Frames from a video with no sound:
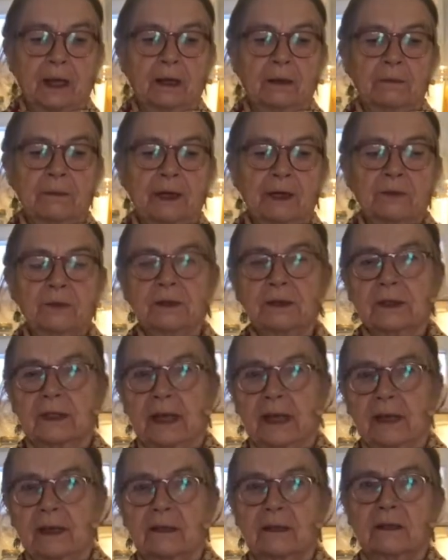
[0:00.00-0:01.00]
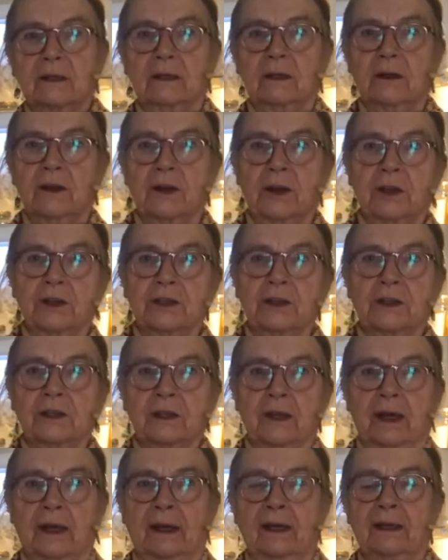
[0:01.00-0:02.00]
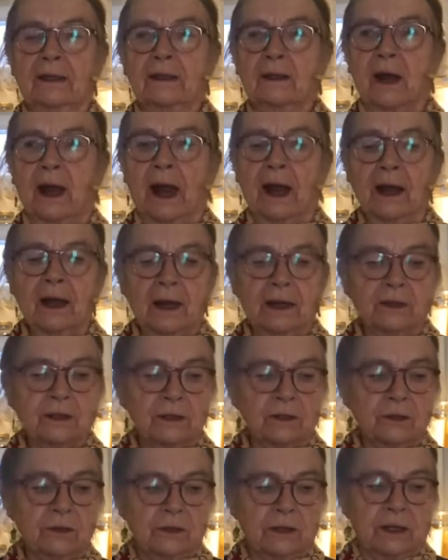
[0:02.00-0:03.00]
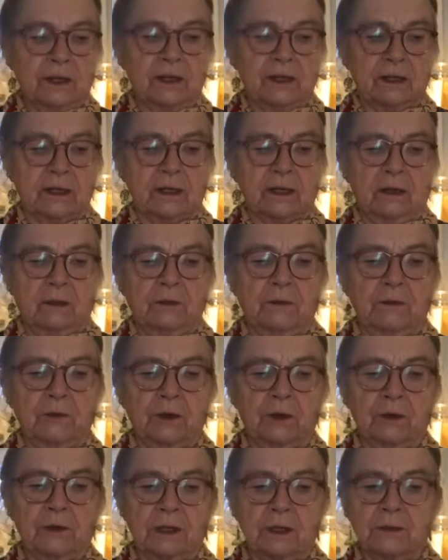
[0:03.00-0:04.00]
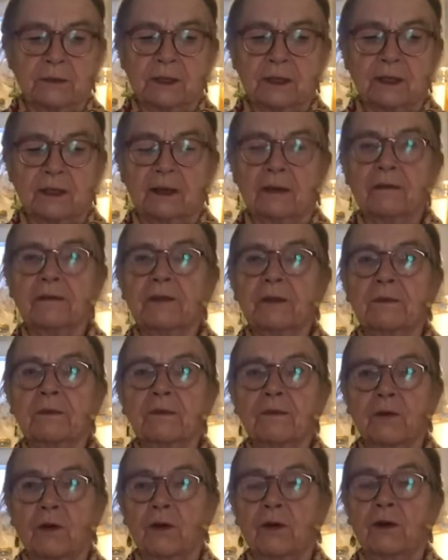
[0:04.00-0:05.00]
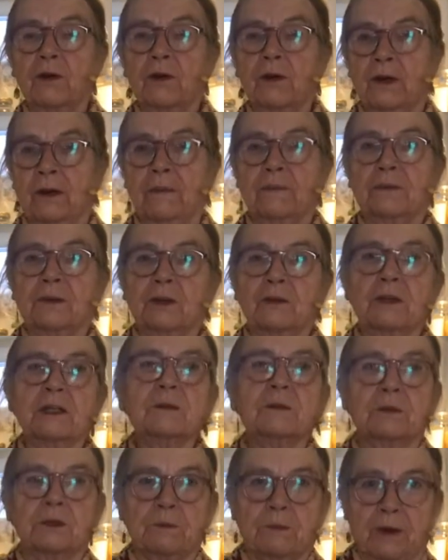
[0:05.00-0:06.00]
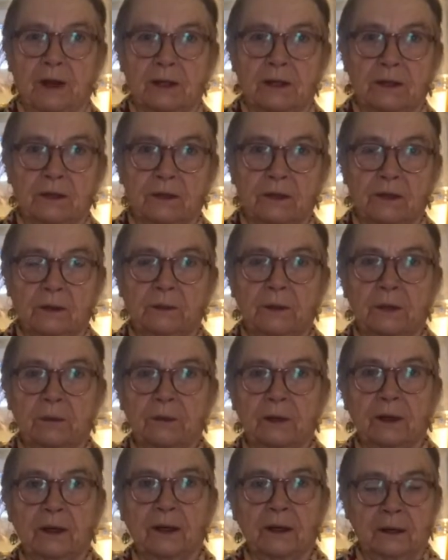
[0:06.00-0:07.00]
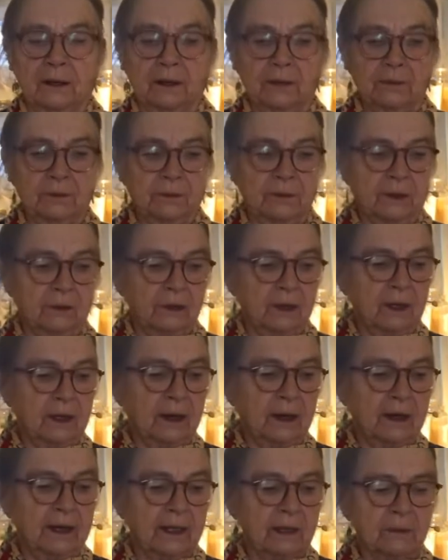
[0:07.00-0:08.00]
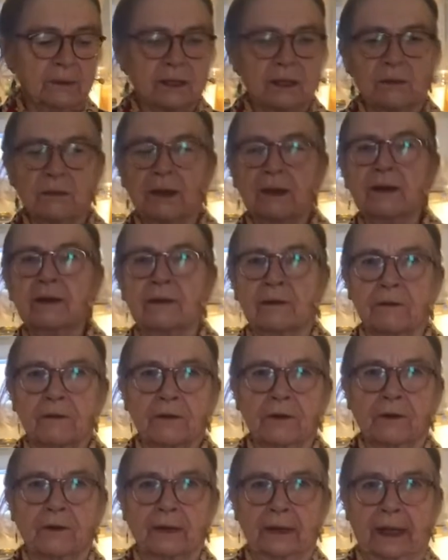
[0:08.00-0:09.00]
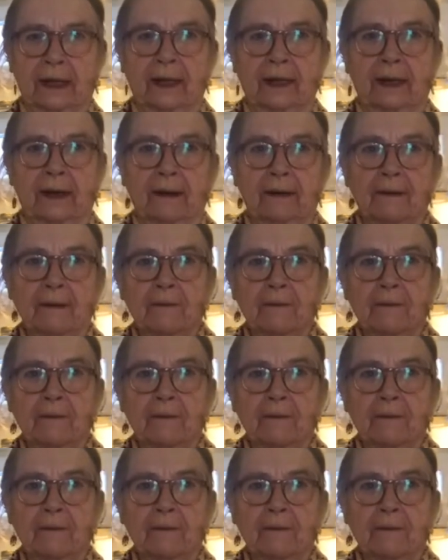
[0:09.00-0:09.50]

made with dates and nuts. And I like to do these before Christmas and give them for Christmas presents to people. They really like them. It's a bit different than